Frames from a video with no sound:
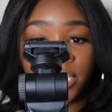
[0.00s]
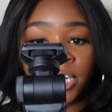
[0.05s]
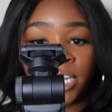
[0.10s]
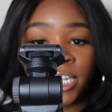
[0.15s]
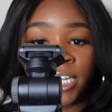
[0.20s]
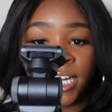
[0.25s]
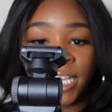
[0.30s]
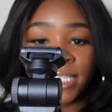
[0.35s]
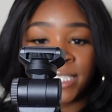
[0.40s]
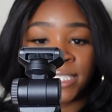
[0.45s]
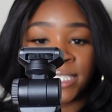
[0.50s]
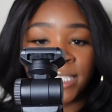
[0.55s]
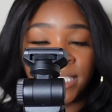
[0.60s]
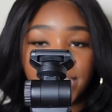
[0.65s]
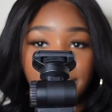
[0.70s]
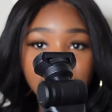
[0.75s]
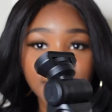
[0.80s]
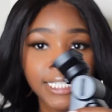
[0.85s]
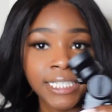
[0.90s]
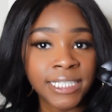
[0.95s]
nice
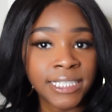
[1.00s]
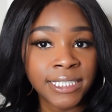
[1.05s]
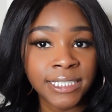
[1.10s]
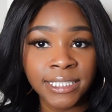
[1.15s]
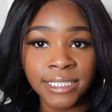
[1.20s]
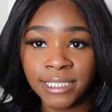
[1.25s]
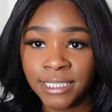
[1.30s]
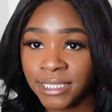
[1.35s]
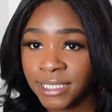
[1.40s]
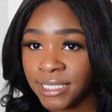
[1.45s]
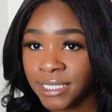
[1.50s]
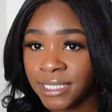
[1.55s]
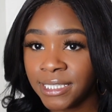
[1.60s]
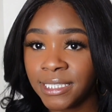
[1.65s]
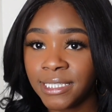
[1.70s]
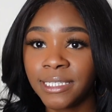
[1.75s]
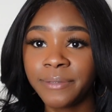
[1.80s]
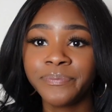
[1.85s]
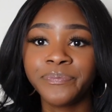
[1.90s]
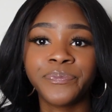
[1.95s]
and
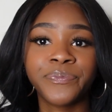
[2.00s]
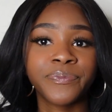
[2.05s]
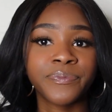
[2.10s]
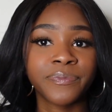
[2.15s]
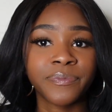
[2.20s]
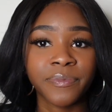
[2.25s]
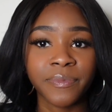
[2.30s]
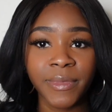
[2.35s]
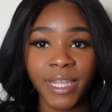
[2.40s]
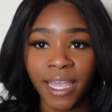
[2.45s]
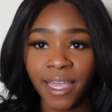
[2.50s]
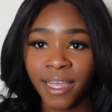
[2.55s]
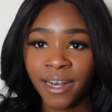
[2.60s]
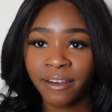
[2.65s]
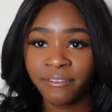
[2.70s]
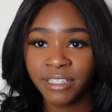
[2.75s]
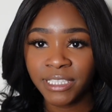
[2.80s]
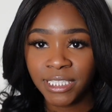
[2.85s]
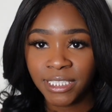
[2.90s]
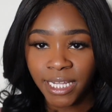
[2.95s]
easy, and
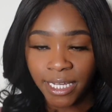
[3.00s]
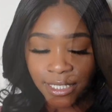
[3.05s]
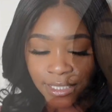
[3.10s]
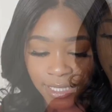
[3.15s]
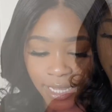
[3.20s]
I really like